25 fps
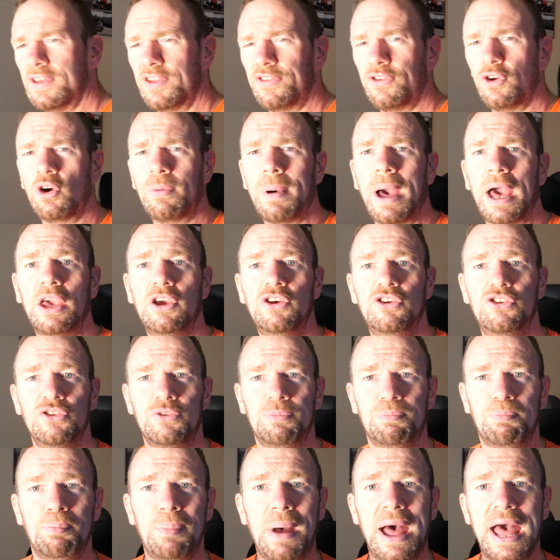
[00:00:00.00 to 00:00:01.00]
they talk about how you
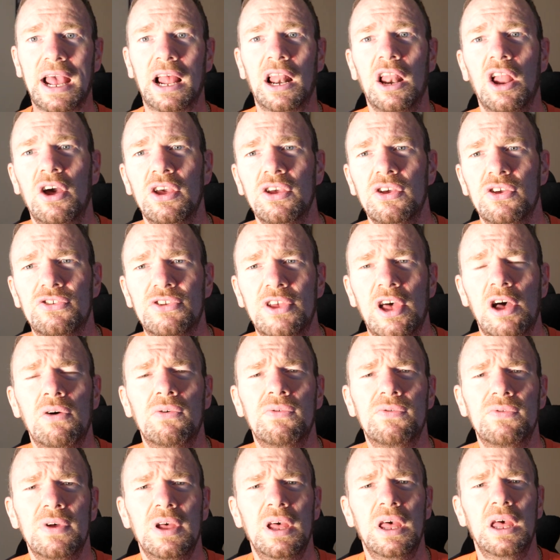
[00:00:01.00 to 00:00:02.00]
should backlight
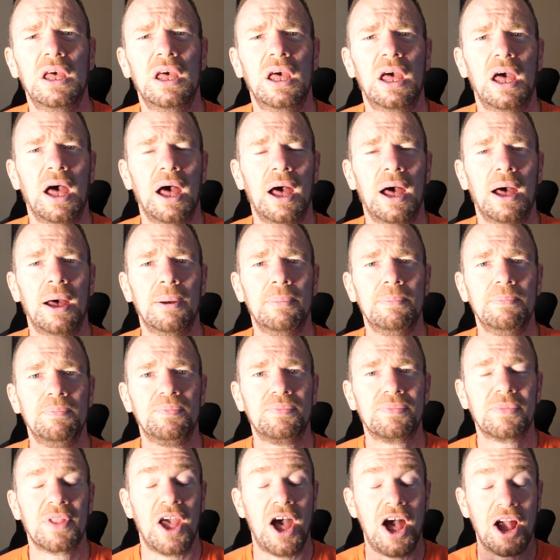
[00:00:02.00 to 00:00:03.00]
yourself. I
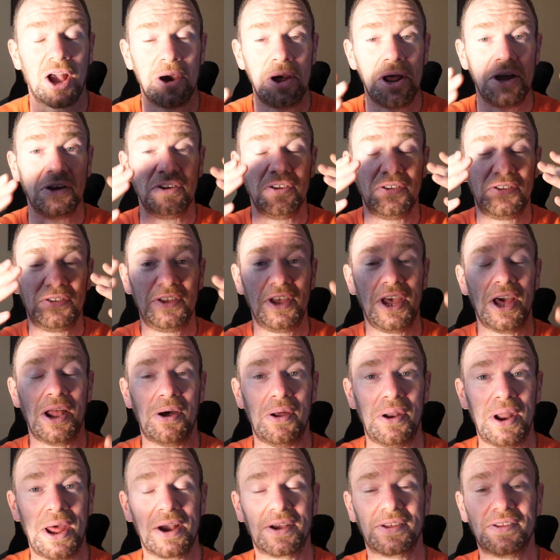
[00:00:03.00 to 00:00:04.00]
kind of just see a
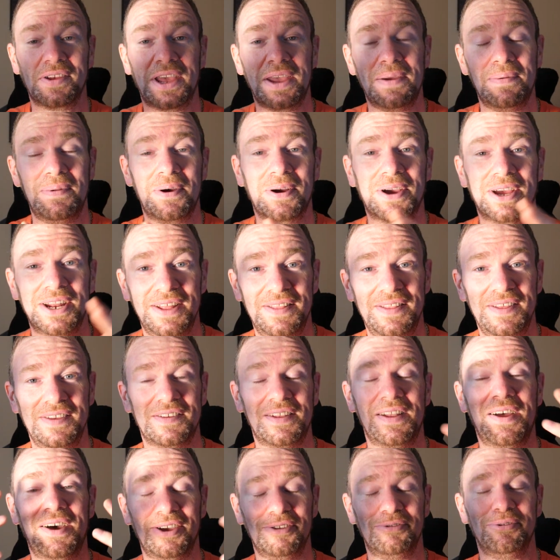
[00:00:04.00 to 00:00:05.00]
lot now because I keep looking in these
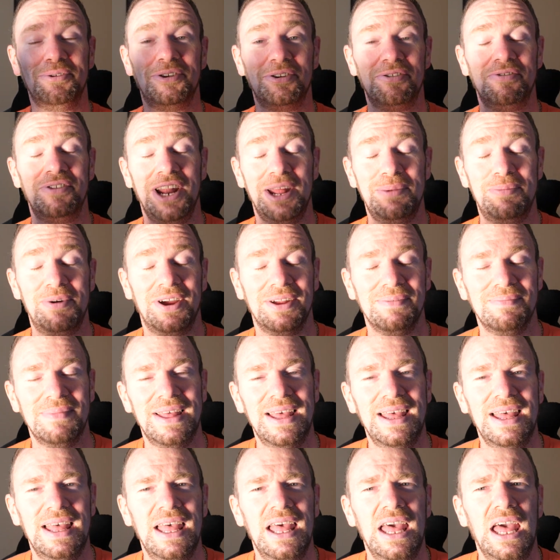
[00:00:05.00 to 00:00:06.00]
lights, which are really bright,
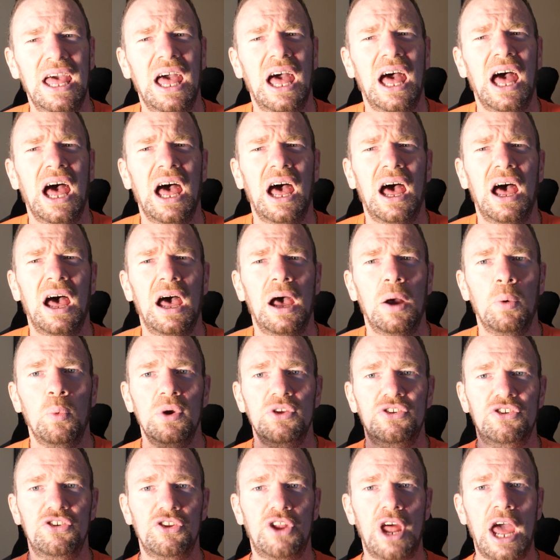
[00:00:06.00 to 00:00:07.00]

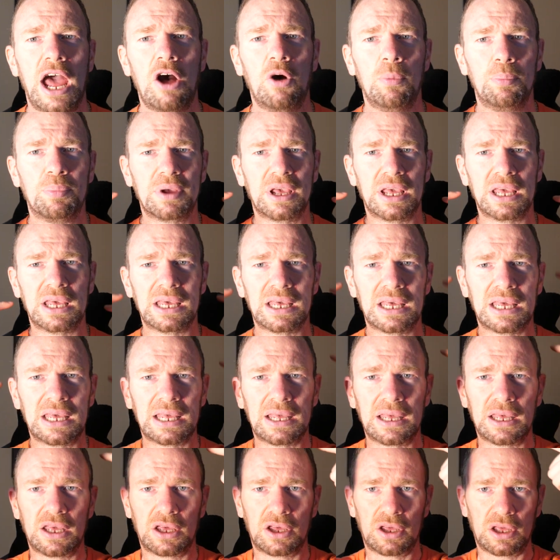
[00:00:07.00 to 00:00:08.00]
which should help
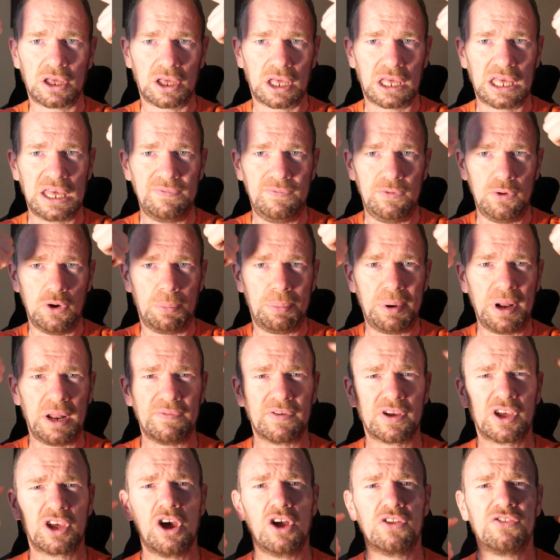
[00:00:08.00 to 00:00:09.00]
give you a bit of
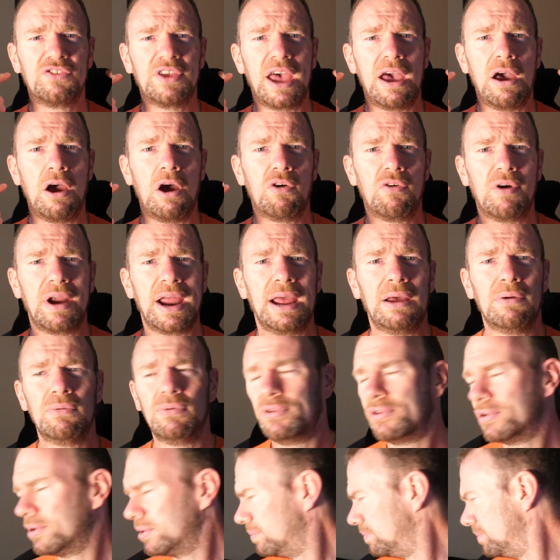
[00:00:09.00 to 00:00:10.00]
a cutout
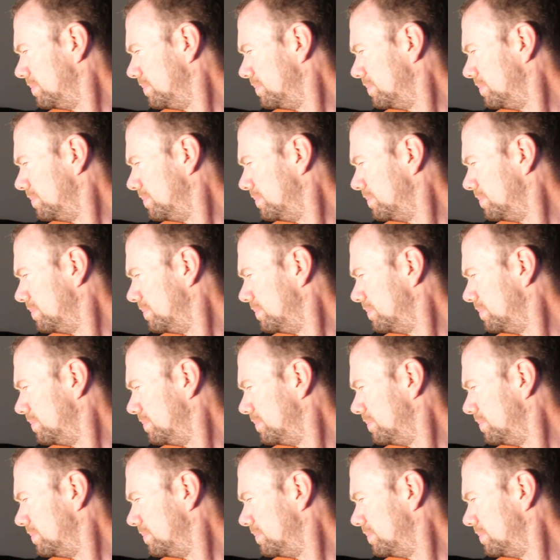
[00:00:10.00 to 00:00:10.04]
around.